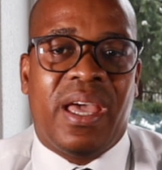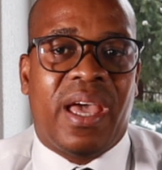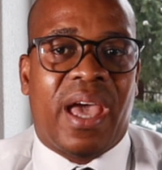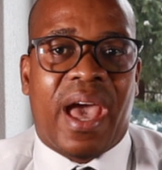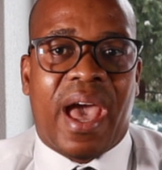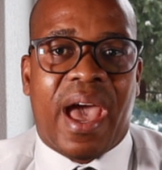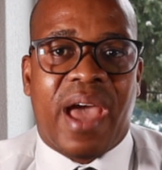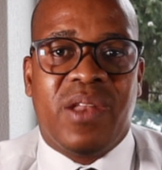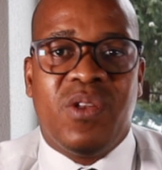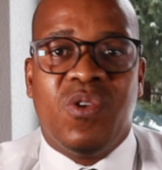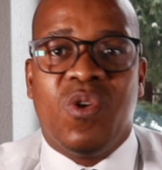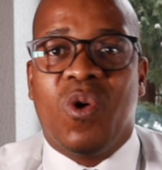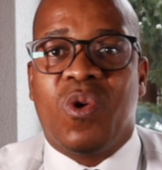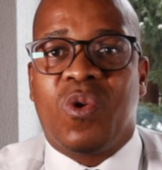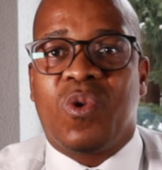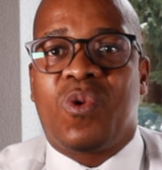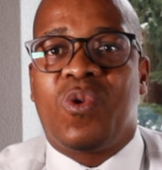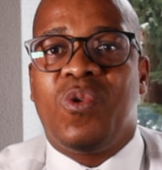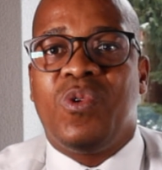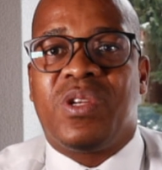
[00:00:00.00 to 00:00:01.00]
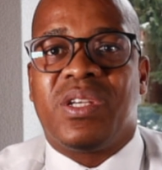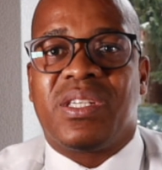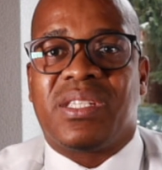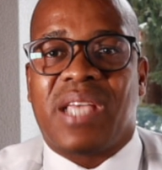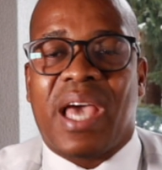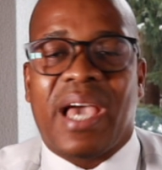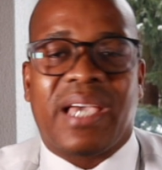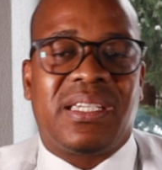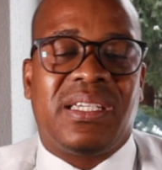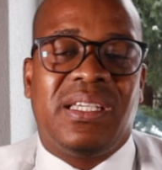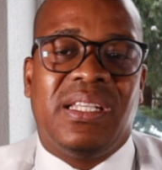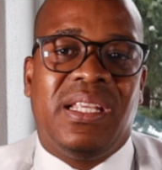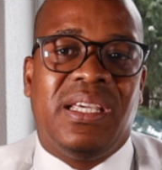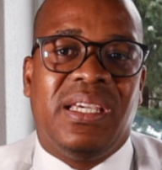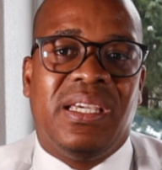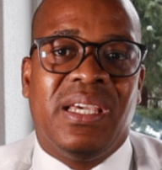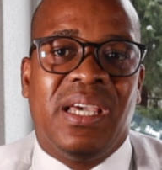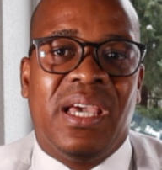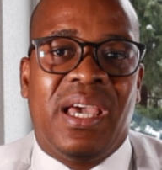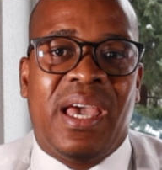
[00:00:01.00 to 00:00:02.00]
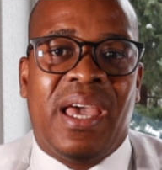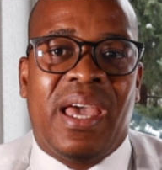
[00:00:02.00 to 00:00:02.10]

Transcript: and no recruiters actually